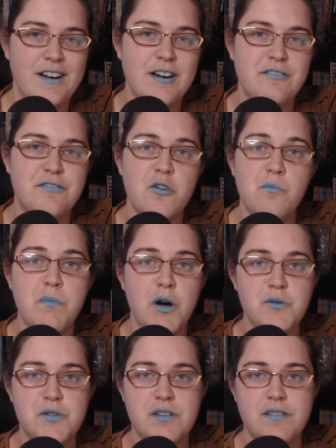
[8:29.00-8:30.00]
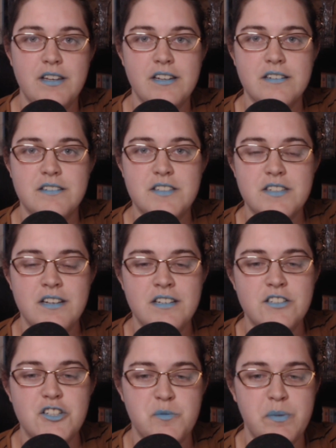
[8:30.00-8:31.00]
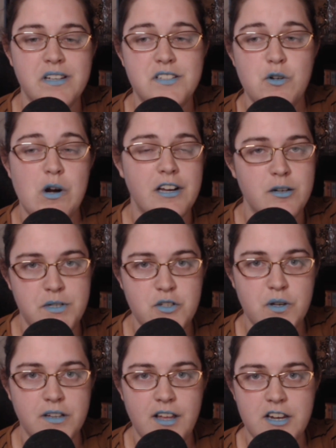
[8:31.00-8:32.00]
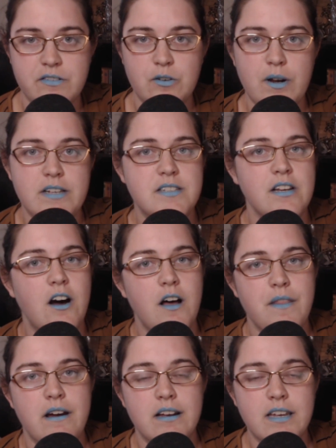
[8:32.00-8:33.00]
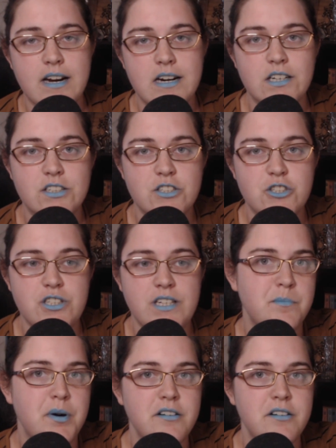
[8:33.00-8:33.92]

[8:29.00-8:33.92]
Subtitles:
for most things, just because you are going to be doing a lot of erasing on that character sheet.